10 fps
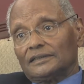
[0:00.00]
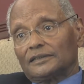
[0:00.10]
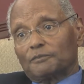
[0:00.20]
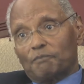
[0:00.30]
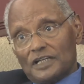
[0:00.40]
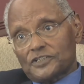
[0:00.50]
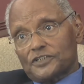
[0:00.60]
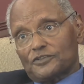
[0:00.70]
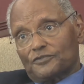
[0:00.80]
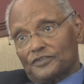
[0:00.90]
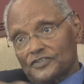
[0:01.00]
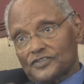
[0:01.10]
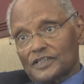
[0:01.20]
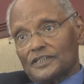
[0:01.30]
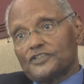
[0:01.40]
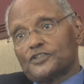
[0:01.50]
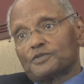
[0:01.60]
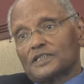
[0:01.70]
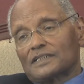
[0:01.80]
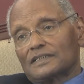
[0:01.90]
repulsion of this
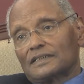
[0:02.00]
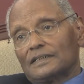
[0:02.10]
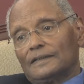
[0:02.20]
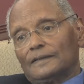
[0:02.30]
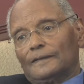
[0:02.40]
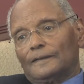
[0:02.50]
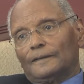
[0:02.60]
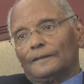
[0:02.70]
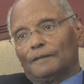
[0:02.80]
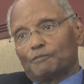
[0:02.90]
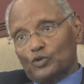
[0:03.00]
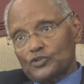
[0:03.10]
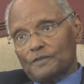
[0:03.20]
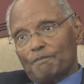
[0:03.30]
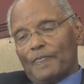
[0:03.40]
Egyptian approach.